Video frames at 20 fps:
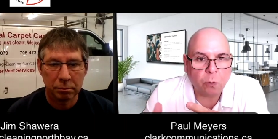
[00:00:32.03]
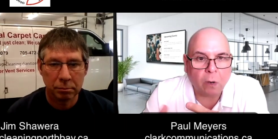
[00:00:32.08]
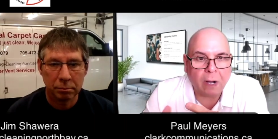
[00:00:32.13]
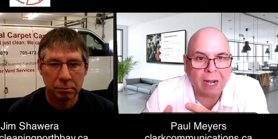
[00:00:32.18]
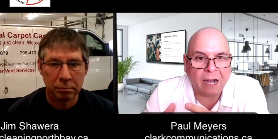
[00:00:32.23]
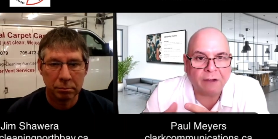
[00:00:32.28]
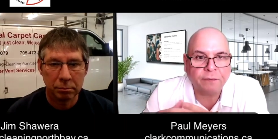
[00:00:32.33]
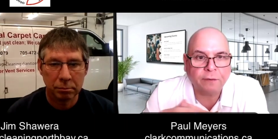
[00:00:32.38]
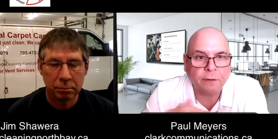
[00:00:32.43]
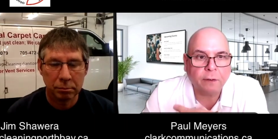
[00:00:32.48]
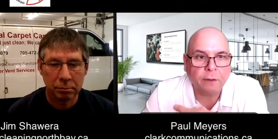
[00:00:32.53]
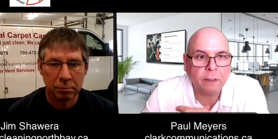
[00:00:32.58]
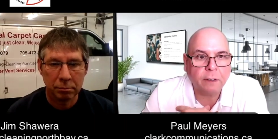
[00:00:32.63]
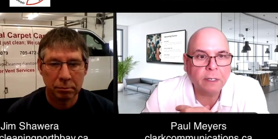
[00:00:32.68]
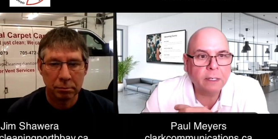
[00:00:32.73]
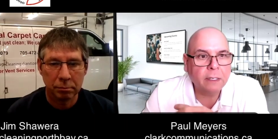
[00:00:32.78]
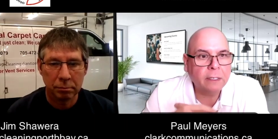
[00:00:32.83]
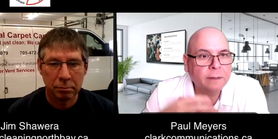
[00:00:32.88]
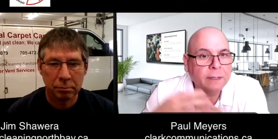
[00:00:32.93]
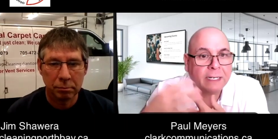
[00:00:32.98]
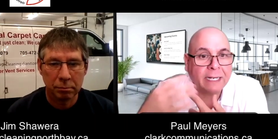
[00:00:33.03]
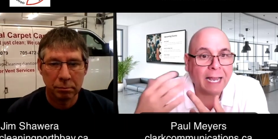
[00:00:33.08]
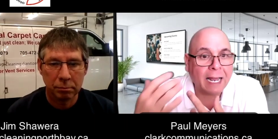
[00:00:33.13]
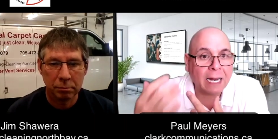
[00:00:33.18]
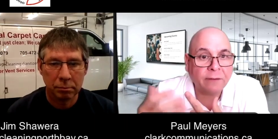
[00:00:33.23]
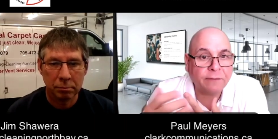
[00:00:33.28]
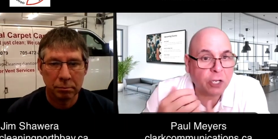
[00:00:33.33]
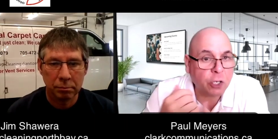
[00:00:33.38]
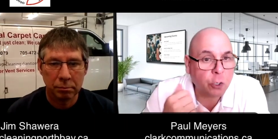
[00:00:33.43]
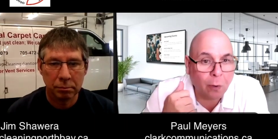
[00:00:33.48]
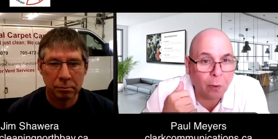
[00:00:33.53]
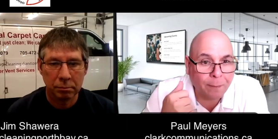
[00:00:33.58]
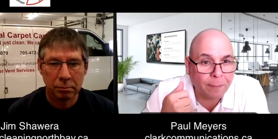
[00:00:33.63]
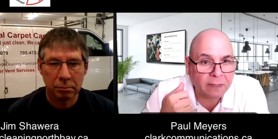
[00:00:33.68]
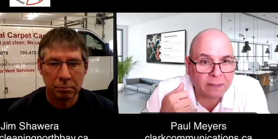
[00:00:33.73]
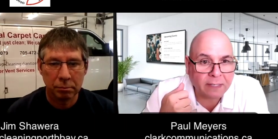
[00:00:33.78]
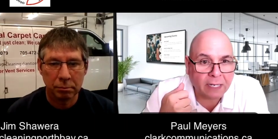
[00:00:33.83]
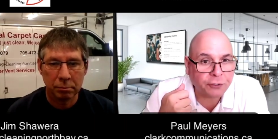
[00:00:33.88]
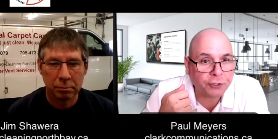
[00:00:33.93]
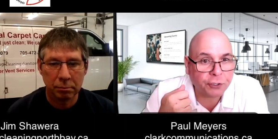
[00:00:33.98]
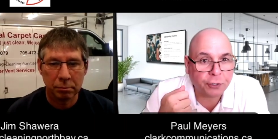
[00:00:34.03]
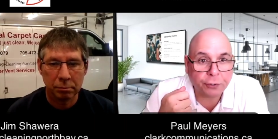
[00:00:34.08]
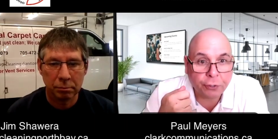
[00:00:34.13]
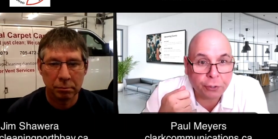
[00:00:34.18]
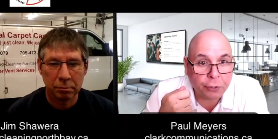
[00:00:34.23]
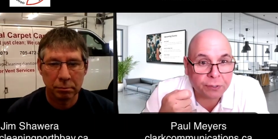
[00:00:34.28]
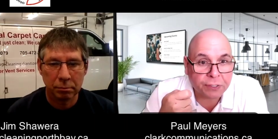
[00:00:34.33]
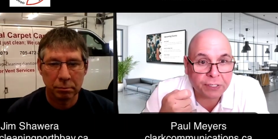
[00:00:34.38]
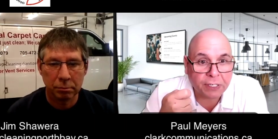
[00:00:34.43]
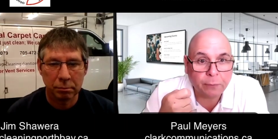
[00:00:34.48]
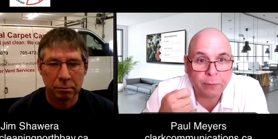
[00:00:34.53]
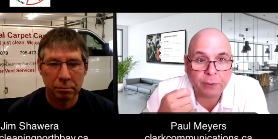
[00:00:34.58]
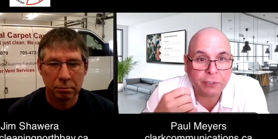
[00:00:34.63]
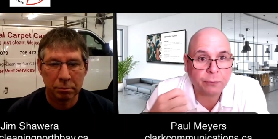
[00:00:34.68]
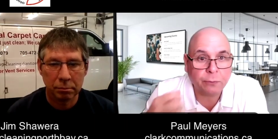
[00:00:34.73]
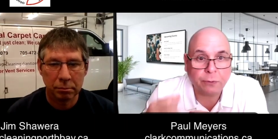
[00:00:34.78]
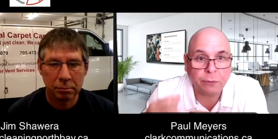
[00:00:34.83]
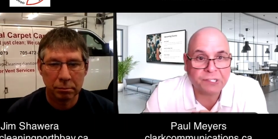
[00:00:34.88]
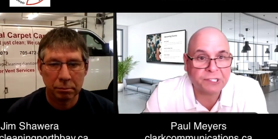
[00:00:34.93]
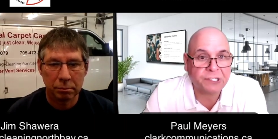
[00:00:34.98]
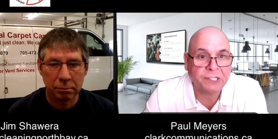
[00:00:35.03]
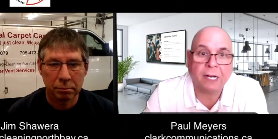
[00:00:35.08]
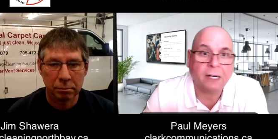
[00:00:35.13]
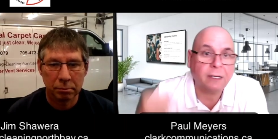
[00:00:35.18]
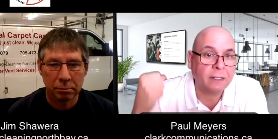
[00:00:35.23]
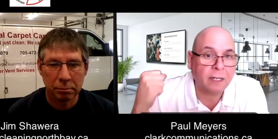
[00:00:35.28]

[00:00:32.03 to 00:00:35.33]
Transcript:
Speaker 1: offer, the kind of equipment that you're using, which will suck the